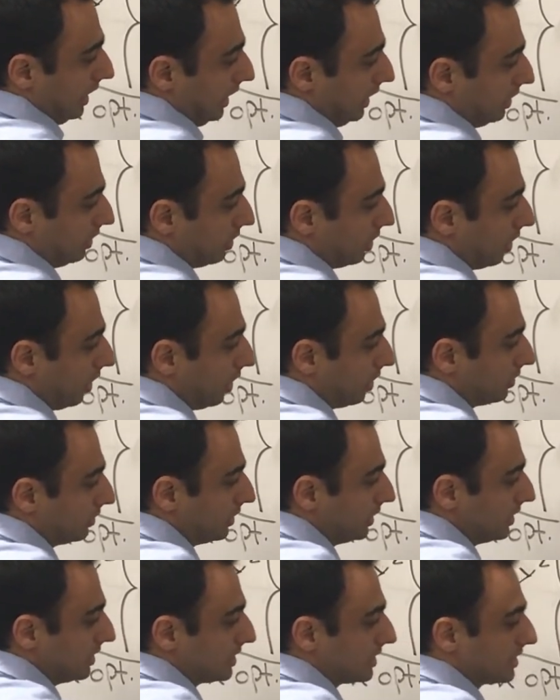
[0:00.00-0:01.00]
and
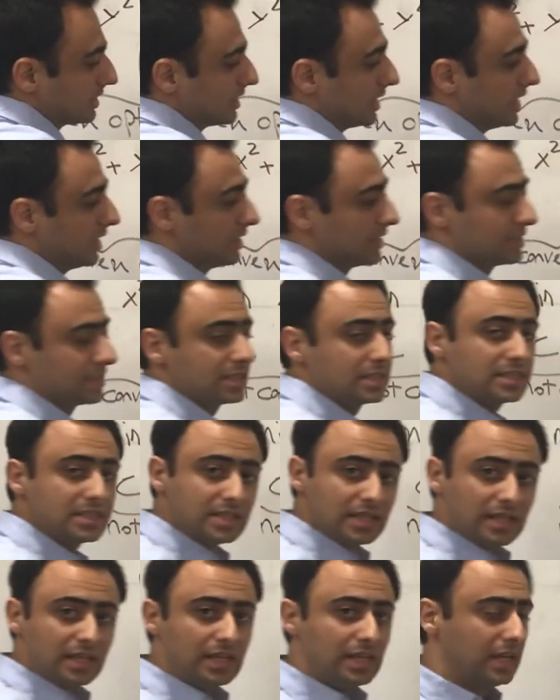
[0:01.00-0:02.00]
call this set
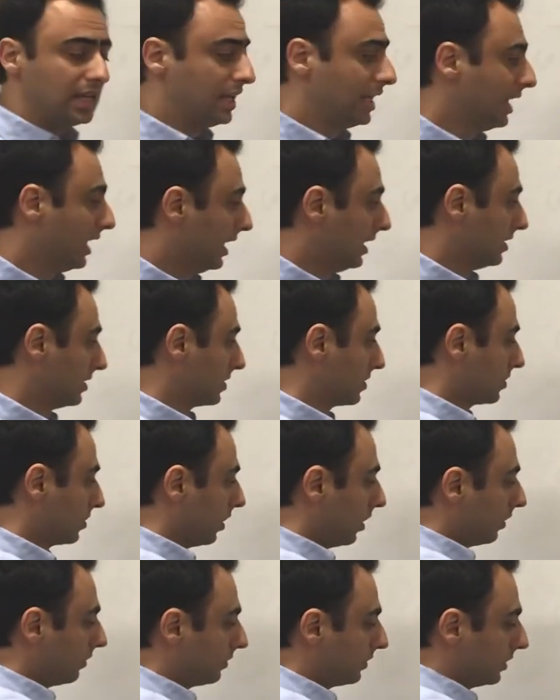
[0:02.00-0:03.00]
C and
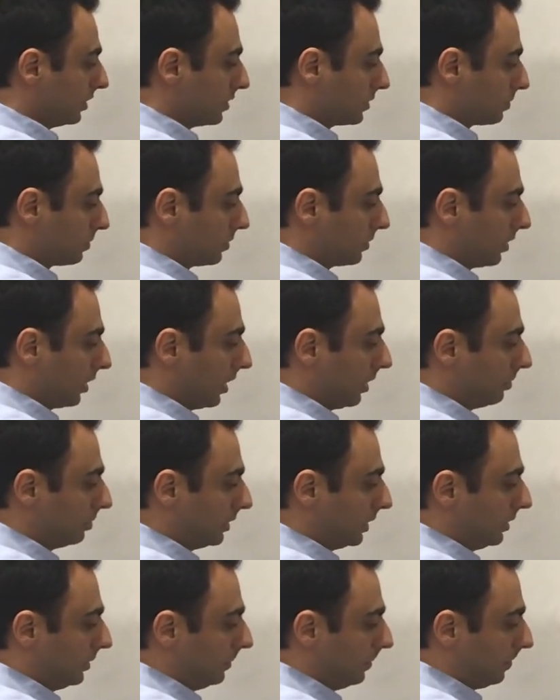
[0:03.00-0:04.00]
solve this
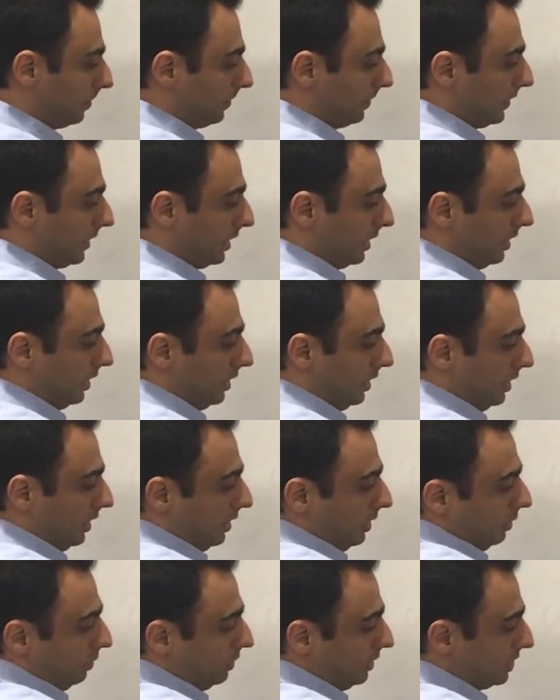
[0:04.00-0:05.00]
problem
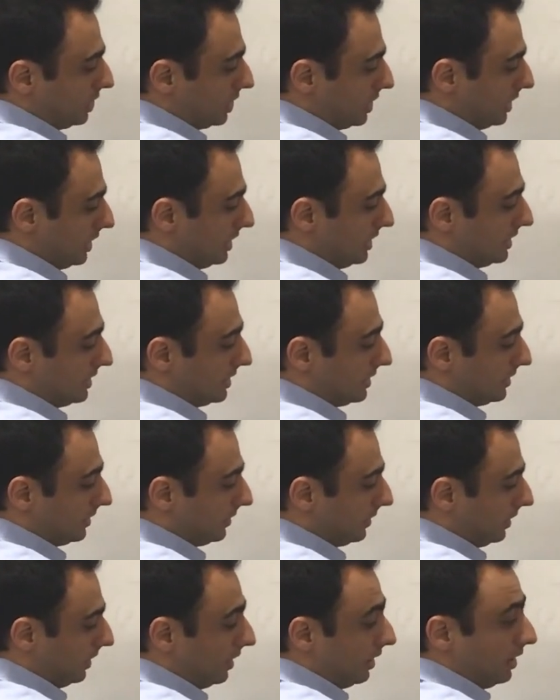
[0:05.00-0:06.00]
which is
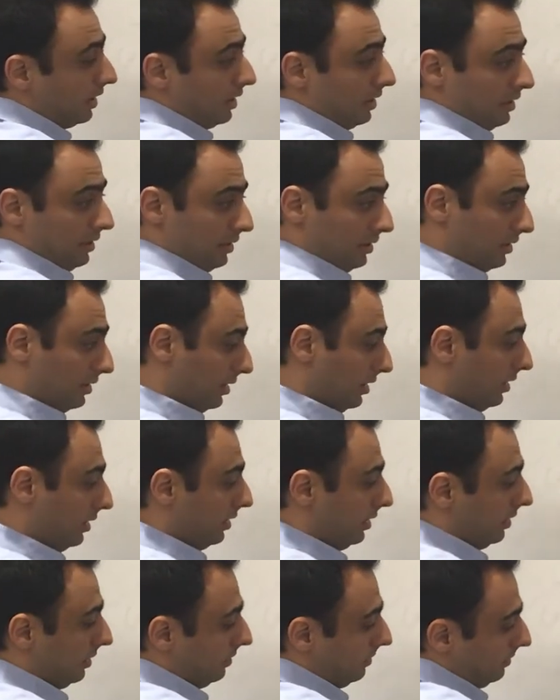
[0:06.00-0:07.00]

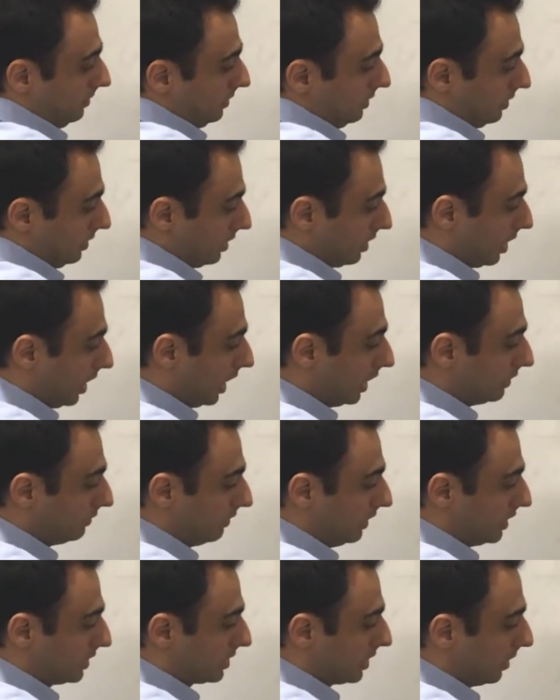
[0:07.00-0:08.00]
the
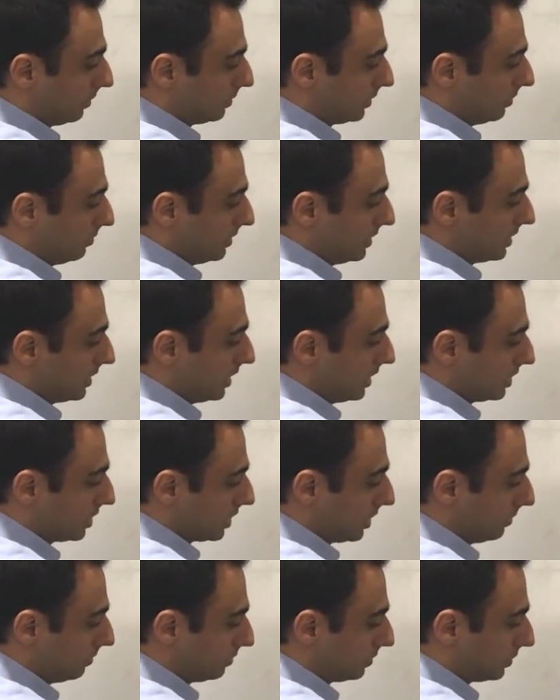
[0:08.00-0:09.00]
convex
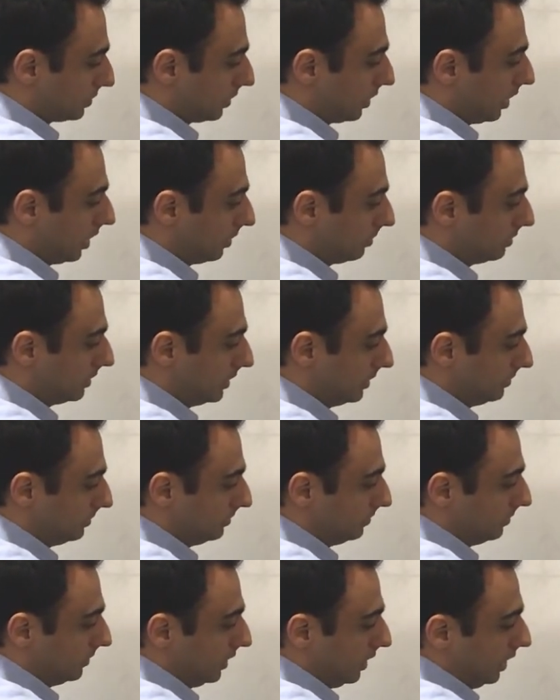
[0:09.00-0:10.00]
optimization
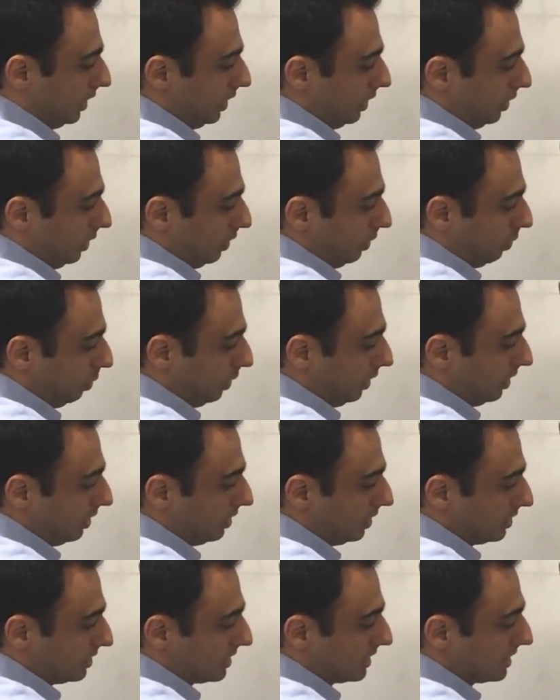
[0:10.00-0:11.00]
problem
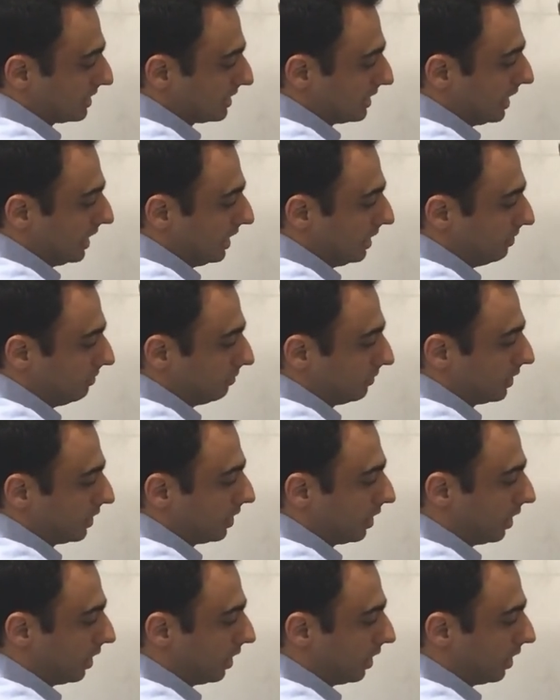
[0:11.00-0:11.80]
with the same